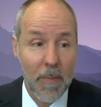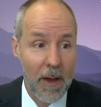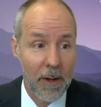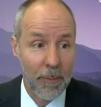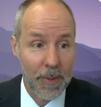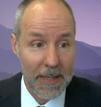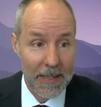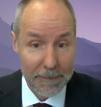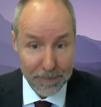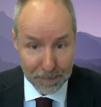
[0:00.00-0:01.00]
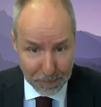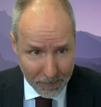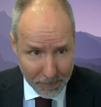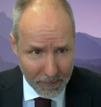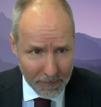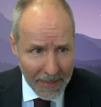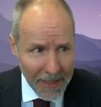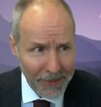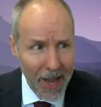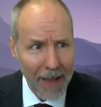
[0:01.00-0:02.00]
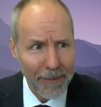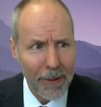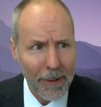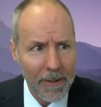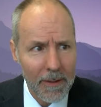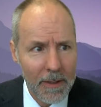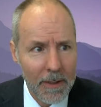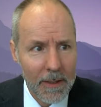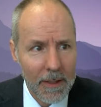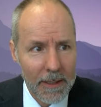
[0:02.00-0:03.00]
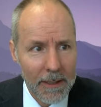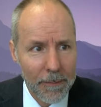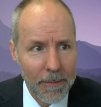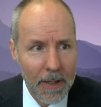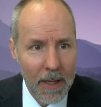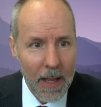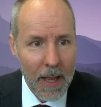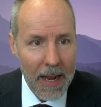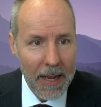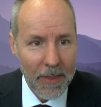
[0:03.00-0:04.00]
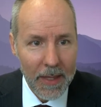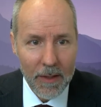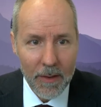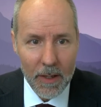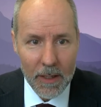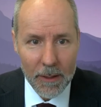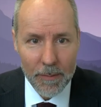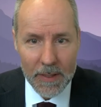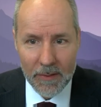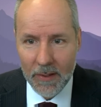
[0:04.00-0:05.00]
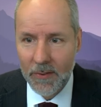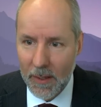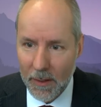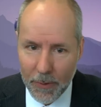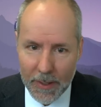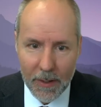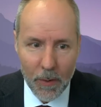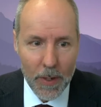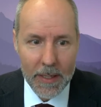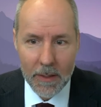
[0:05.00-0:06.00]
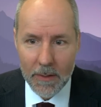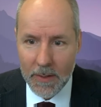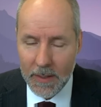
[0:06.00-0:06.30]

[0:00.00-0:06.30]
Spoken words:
model being a toddler. I think it's accelerated quite